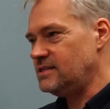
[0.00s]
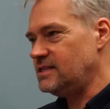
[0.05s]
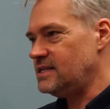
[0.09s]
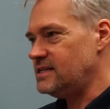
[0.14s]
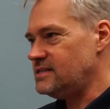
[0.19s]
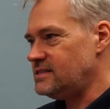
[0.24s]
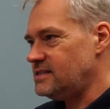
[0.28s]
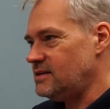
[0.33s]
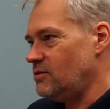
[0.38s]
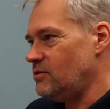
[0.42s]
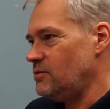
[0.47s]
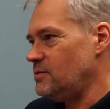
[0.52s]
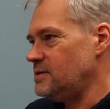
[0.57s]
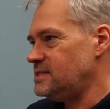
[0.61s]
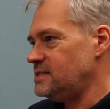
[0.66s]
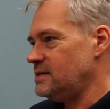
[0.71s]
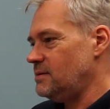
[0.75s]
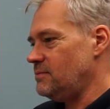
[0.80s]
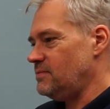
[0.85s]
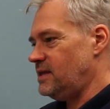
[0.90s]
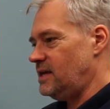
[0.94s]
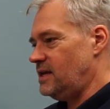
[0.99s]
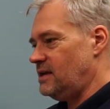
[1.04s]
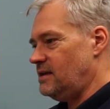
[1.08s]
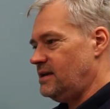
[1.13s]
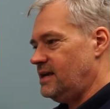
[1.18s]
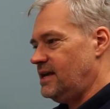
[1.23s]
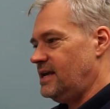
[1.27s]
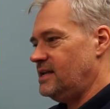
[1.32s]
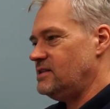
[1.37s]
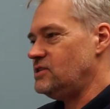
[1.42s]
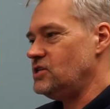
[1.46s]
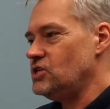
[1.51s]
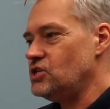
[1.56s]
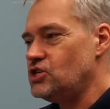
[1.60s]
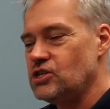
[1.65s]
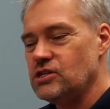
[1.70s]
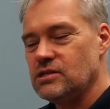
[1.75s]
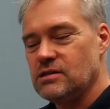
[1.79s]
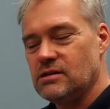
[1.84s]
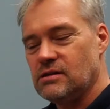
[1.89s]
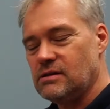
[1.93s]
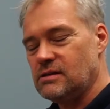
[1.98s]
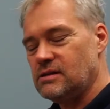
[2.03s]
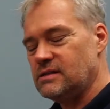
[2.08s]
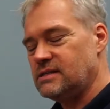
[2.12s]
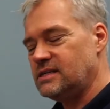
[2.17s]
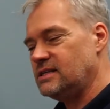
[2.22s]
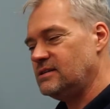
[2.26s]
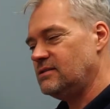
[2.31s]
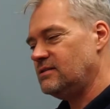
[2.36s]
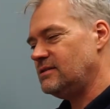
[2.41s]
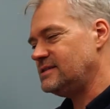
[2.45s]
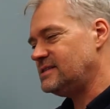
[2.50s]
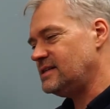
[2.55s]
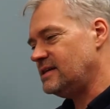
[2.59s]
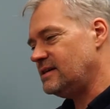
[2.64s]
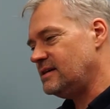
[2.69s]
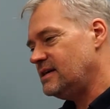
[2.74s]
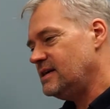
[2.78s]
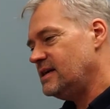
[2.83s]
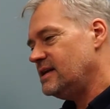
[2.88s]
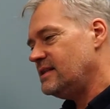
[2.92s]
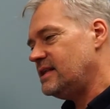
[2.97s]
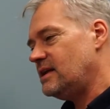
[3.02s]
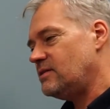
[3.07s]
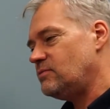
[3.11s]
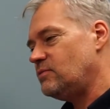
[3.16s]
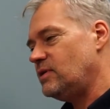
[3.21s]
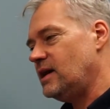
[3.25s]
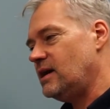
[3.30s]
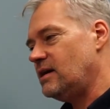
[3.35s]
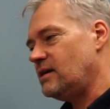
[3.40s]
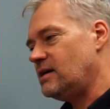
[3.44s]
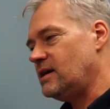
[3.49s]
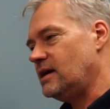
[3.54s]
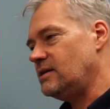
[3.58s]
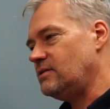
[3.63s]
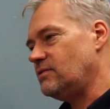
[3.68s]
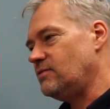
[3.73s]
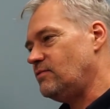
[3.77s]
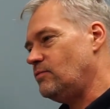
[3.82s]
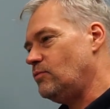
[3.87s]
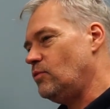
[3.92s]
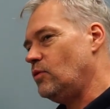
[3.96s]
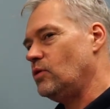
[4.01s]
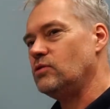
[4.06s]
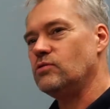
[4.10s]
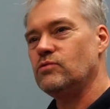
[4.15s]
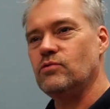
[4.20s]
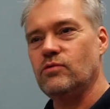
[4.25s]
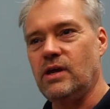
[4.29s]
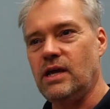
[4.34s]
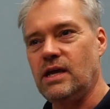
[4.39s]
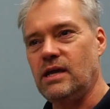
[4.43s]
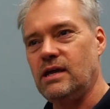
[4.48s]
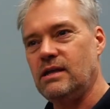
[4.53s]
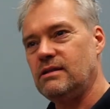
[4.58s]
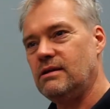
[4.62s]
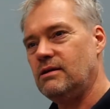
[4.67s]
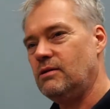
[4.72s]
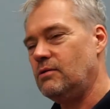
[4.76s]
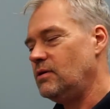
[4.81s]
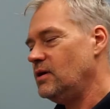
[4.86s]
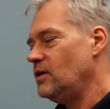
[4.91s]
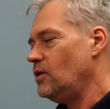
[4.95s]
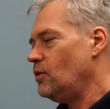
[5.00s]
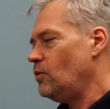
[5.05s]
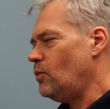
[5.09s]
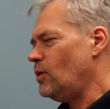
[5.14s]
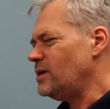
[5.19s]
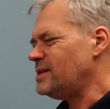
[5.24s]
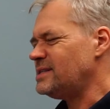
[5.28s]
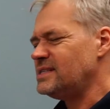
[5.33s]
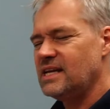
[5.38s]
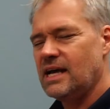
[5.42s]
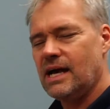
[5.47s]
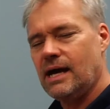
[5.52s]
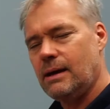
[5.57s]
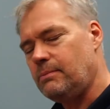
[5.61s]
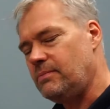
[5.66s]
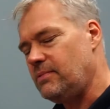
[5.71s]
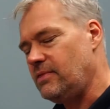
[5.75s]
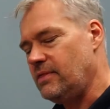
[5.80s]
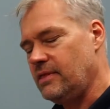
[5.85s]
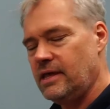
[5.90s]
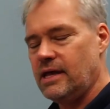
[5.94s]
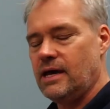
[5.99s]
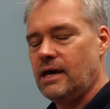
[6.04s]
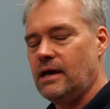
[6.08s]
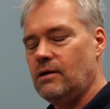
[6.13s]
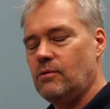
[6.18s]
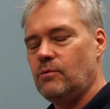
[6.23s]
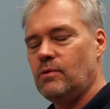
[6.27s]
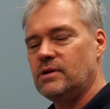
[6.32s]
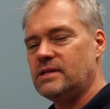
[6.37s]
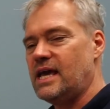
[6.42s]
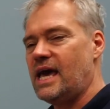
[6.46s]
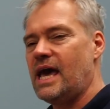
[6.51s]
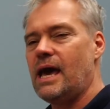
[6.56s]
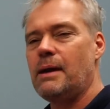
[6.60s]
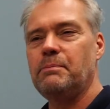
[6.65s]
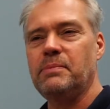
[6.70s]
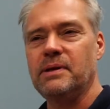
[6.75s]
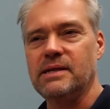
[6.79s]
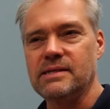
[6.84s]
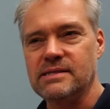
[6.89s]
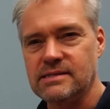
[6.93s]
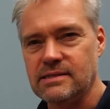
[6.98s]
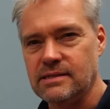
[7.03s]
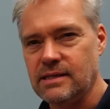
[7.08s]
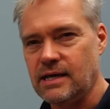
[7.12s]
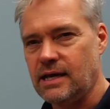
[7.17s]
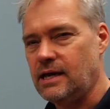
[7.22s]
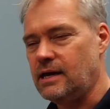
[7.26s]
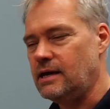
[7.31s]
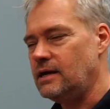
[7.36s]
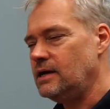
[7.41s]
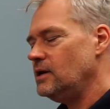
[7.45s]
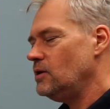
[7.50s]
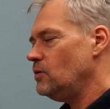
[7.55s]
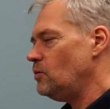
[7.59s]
There's always something additional, you know. That we are kind of wondering, you know, what's up there? What happens there?